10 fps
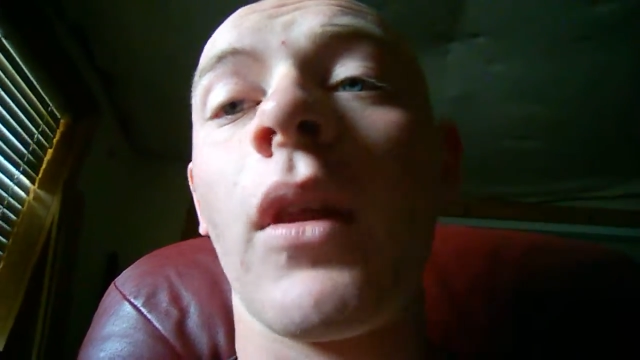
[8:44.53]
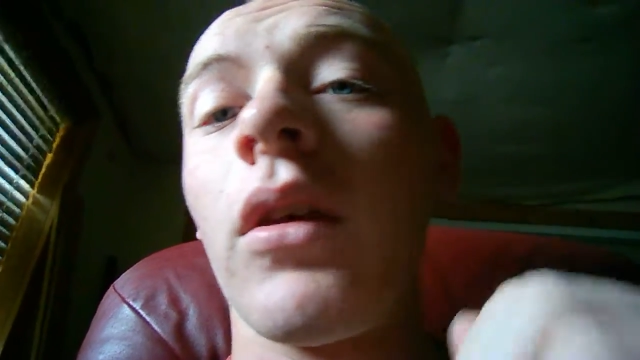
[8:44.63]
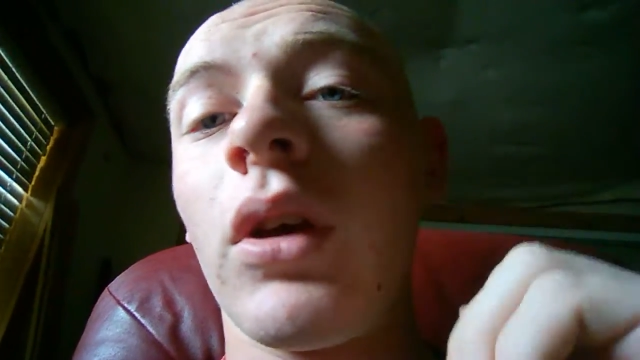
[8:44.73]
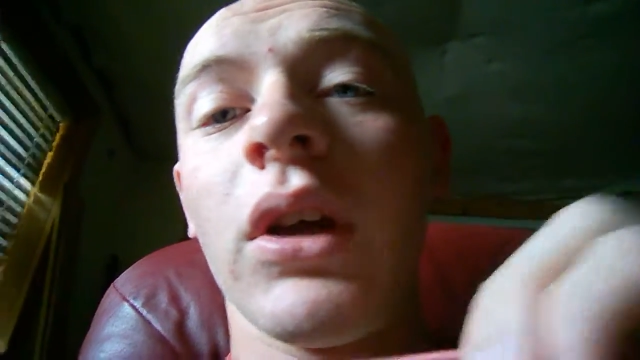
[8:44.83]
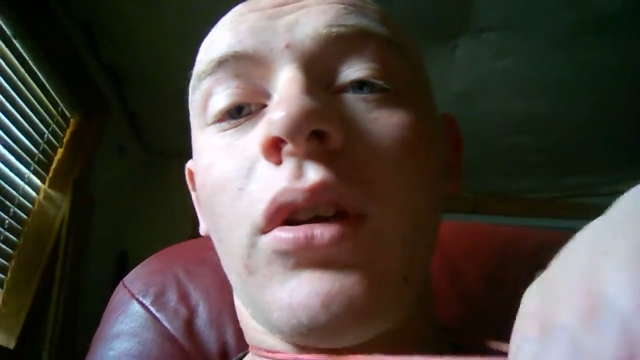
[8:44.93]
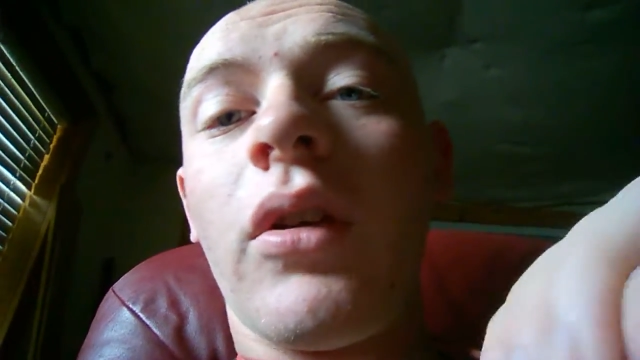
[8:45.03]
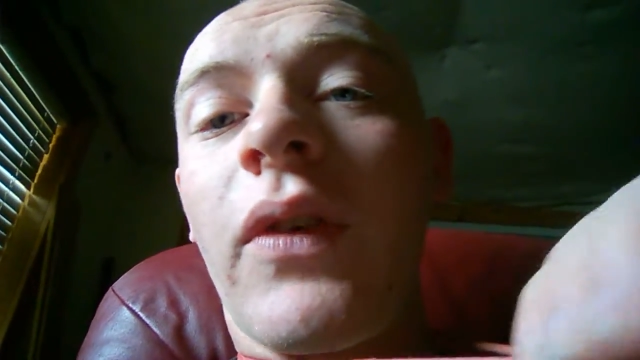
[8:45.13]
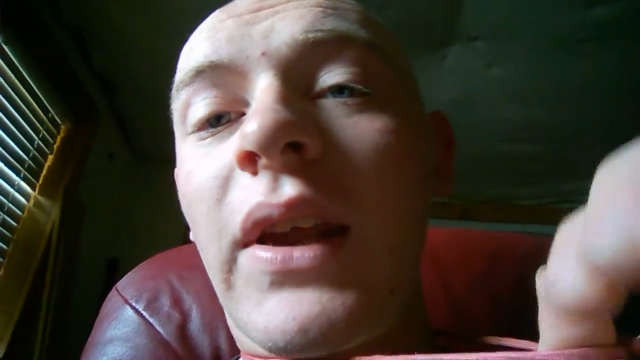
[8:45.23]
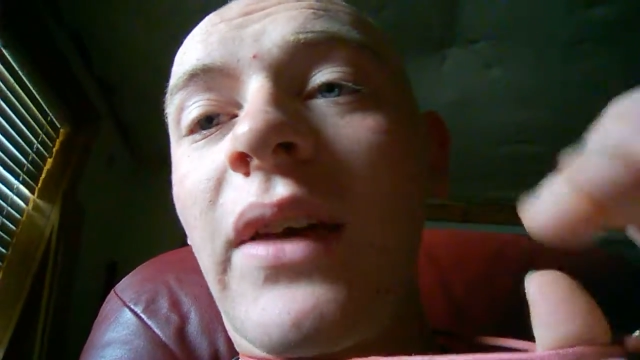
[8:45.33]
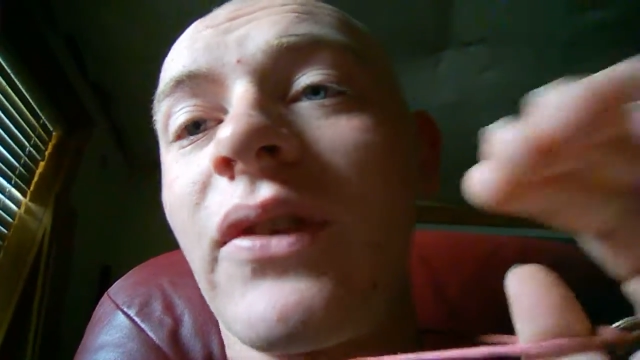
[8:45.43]
you get
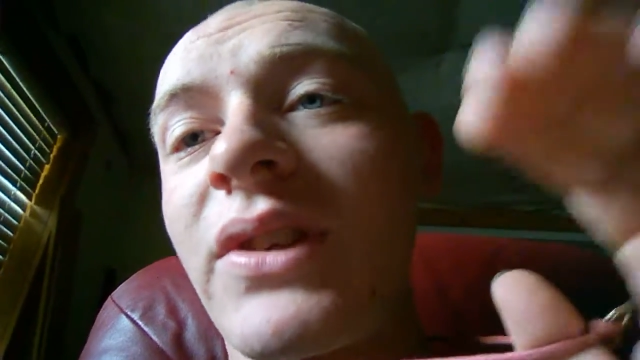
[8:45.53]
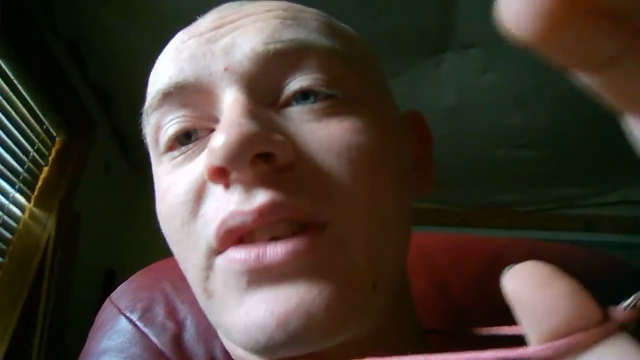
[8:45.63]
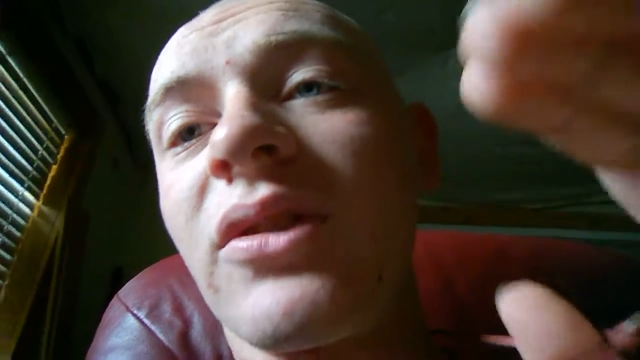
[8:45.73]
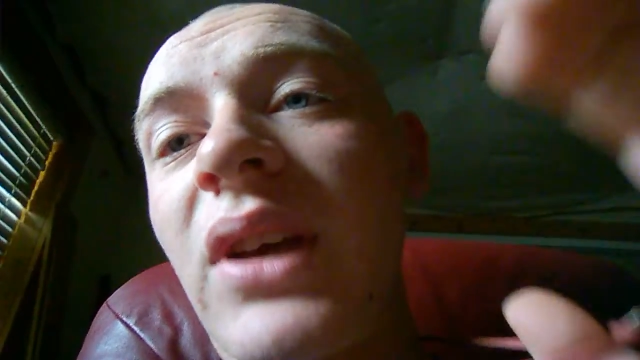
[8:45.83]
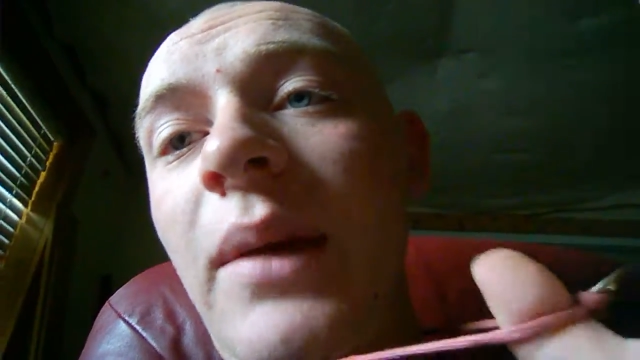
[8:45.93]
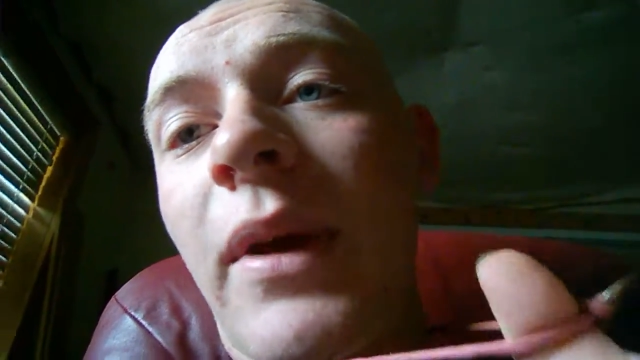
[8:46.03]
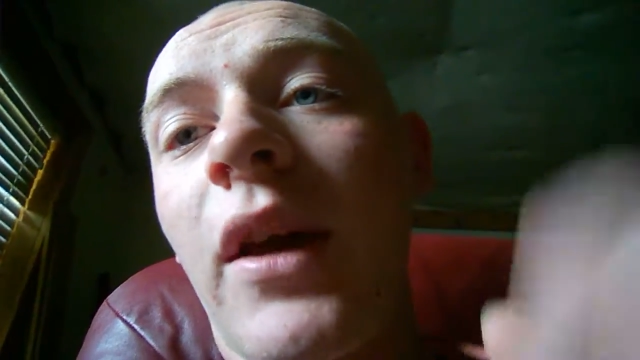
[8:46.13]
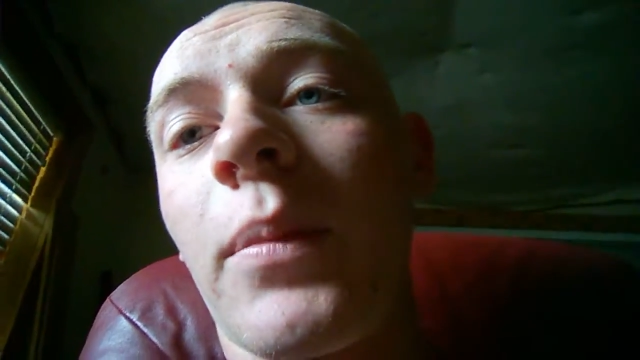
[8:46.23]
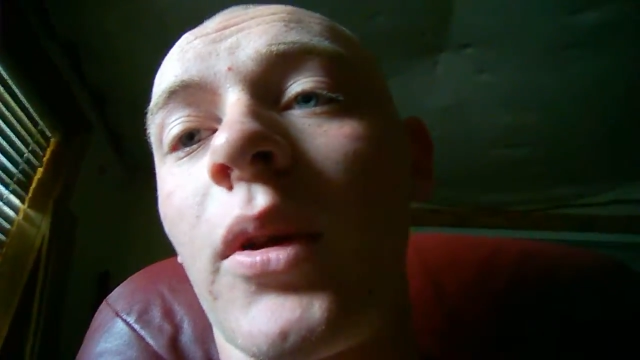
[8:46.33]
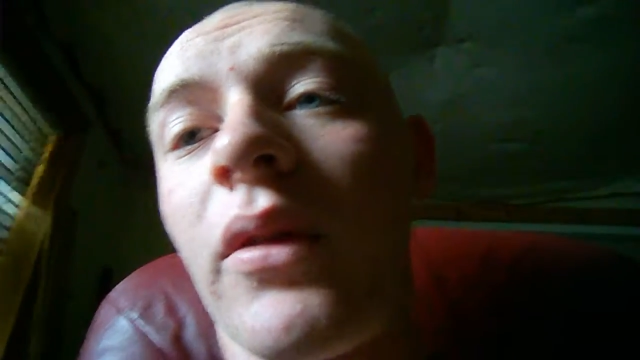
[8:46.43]
notified every single time I
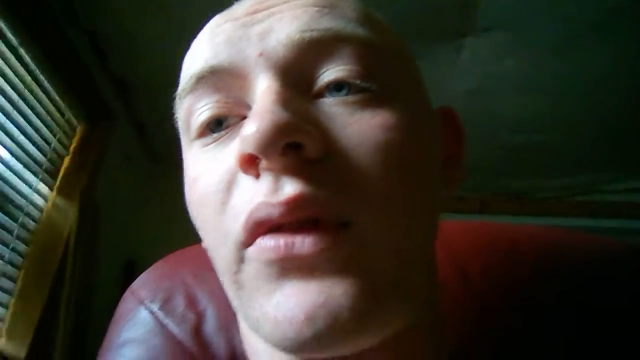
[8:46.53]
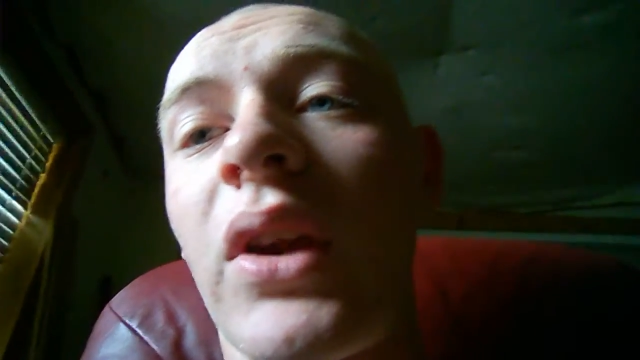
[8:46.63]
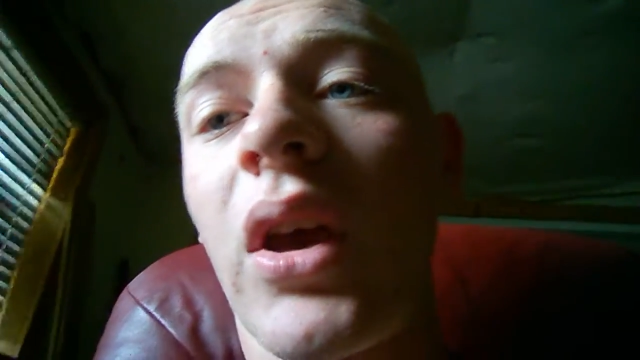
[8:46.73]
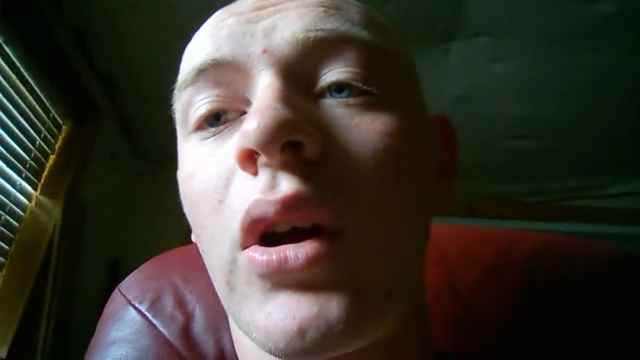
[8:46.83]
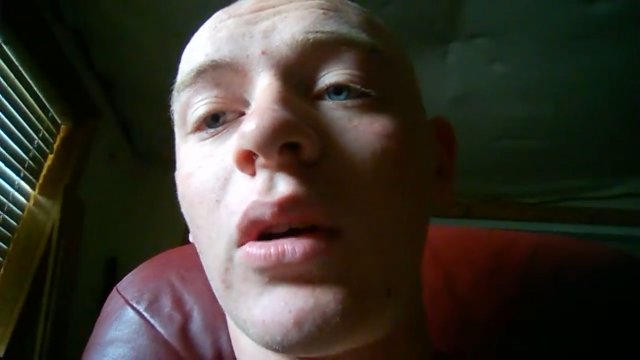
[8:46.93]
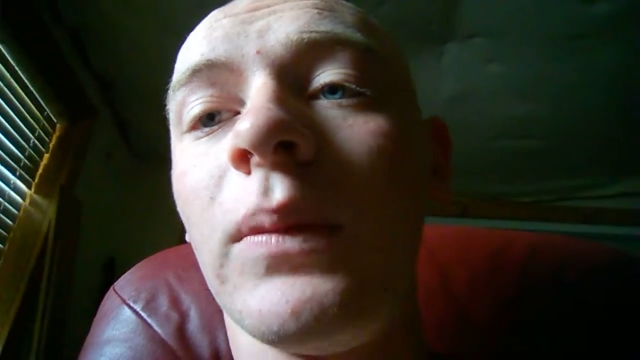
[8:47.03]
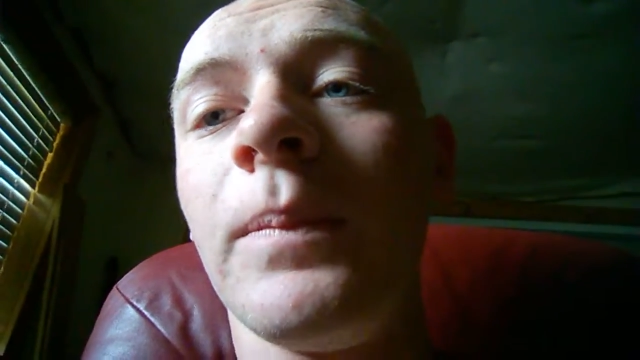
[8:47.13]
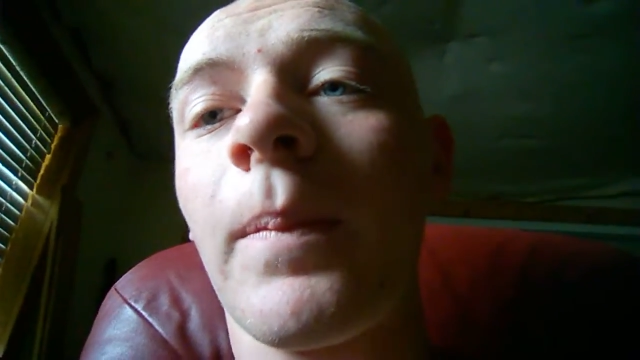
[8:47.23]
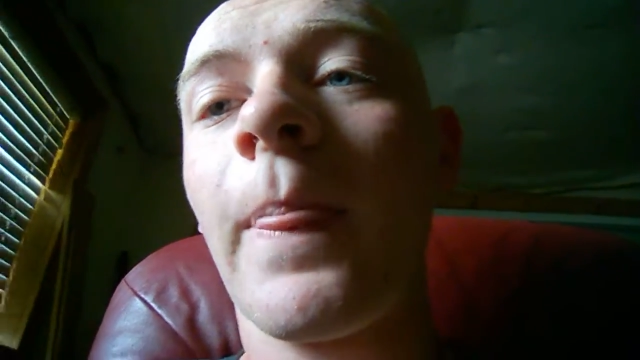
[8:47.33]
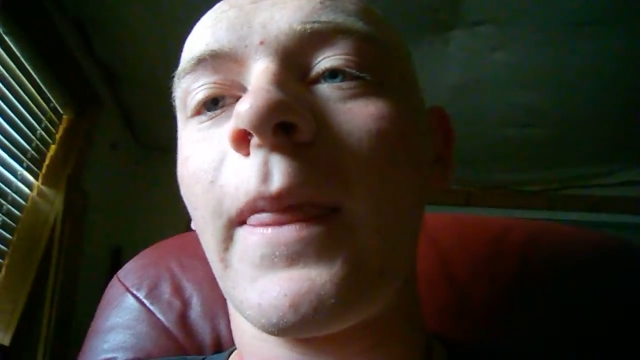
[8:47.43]
upload a video.
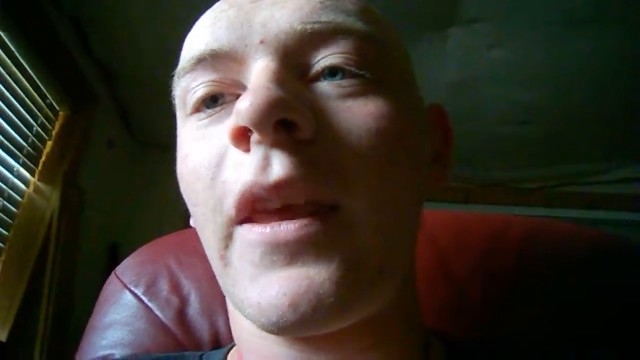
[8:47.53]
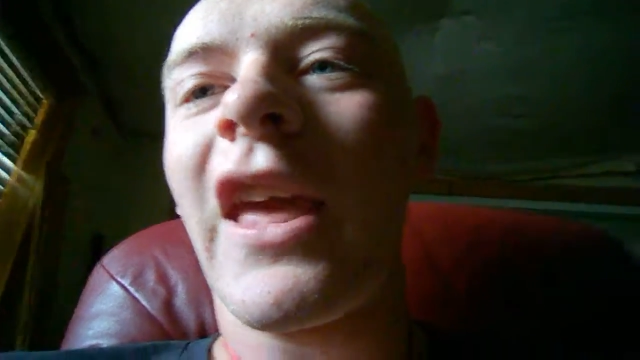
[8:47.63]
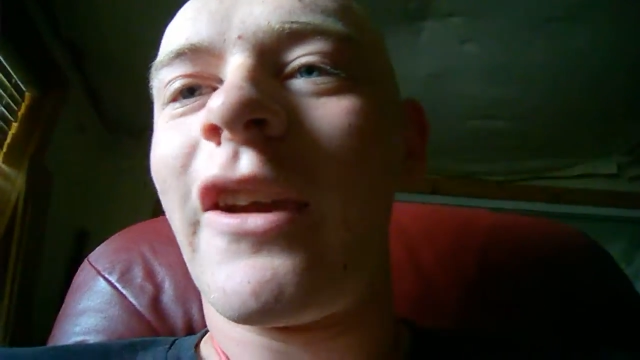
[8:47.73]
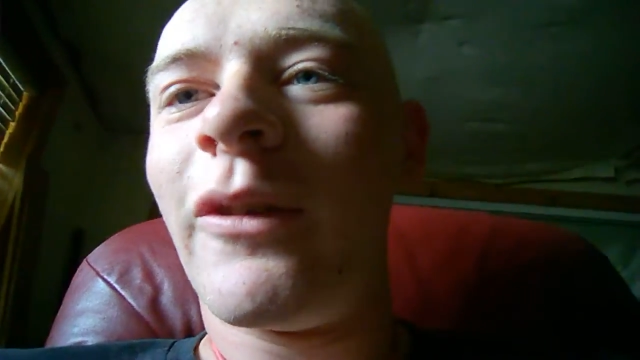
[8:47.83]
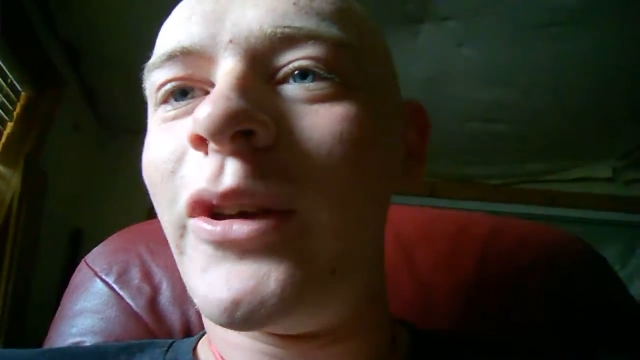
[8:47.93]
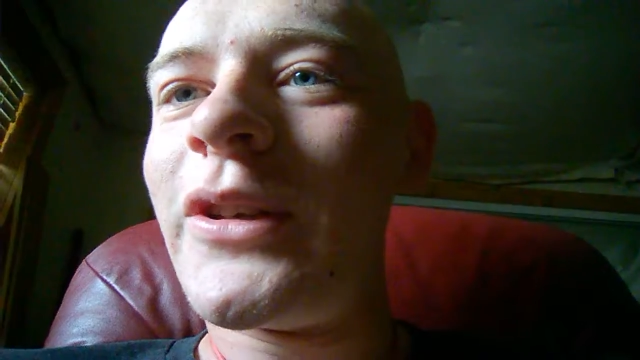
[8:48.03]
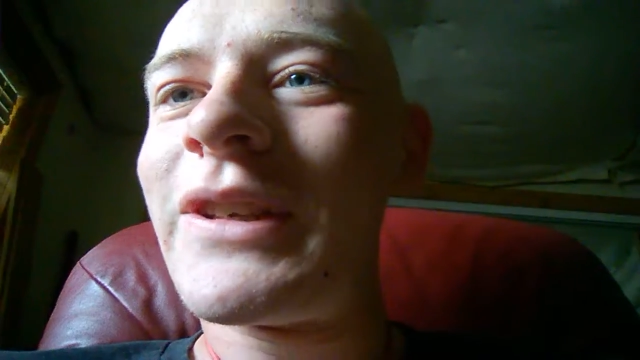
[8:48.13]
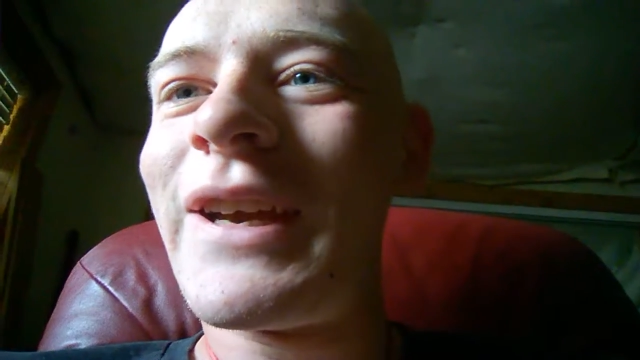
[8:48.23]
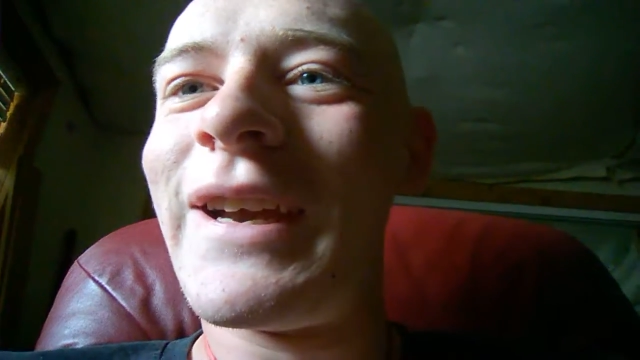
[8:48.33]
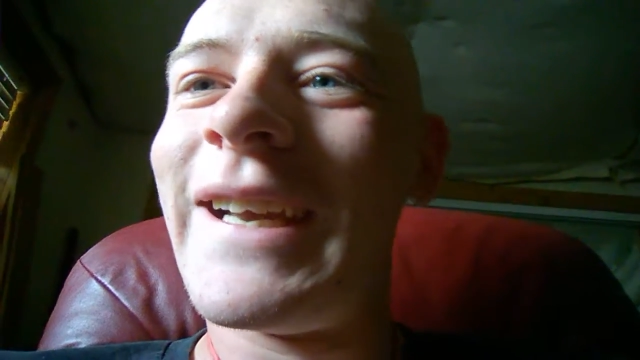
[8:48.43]

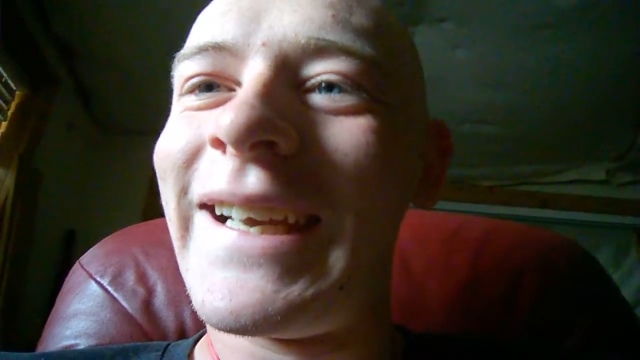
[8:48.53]
Which,